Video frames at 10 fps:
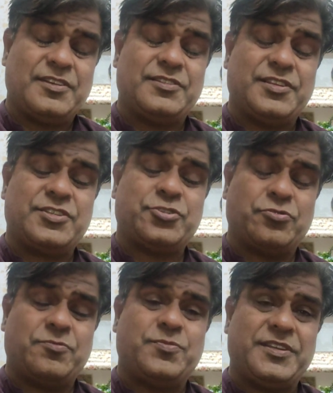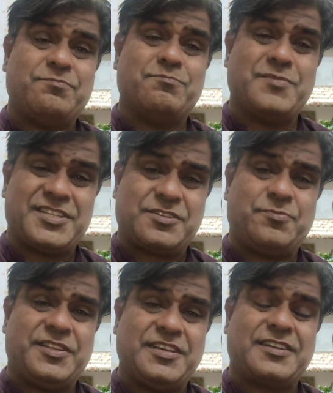This
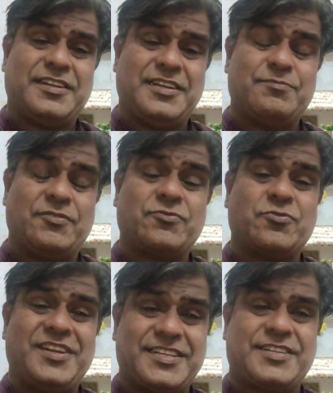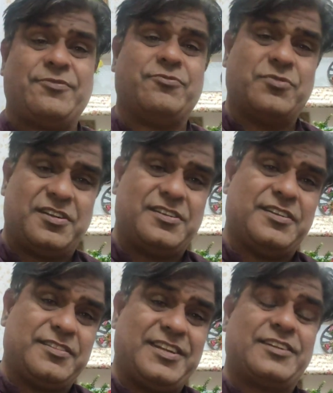must be the claim of collective
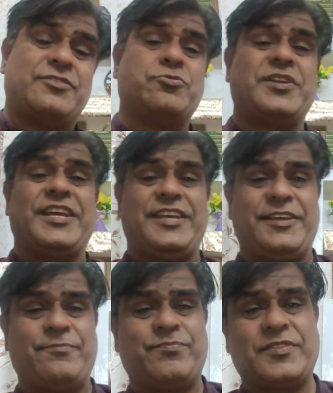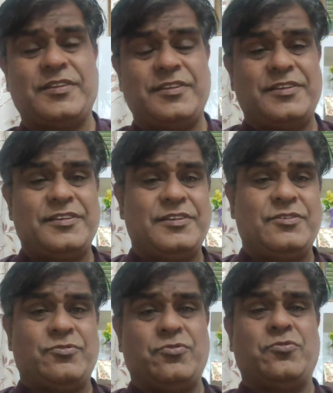world, that today
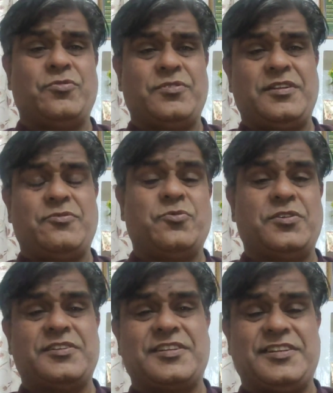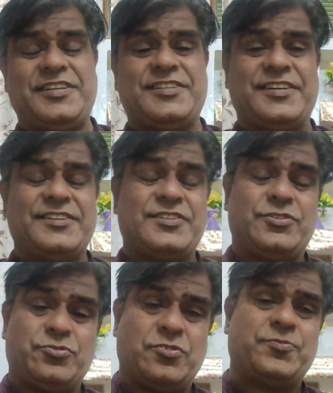whole world leaders,
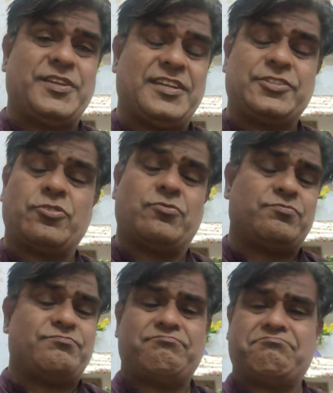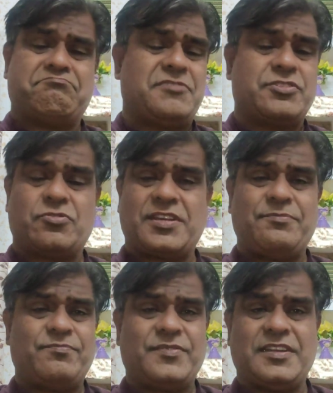European, it's
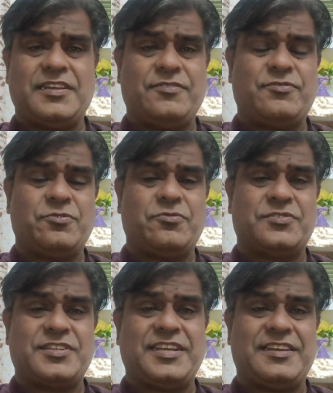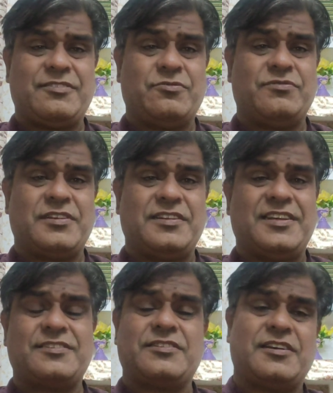okay if you say
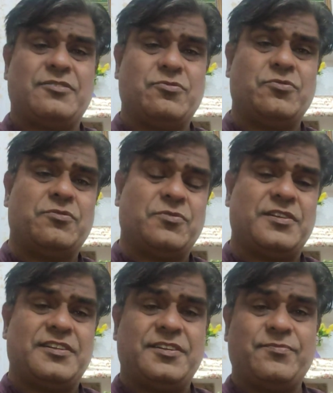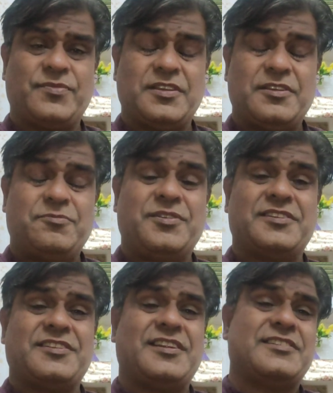not the whole world,
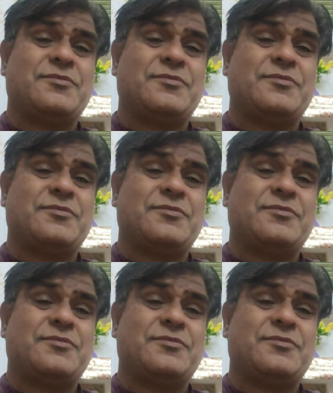because there are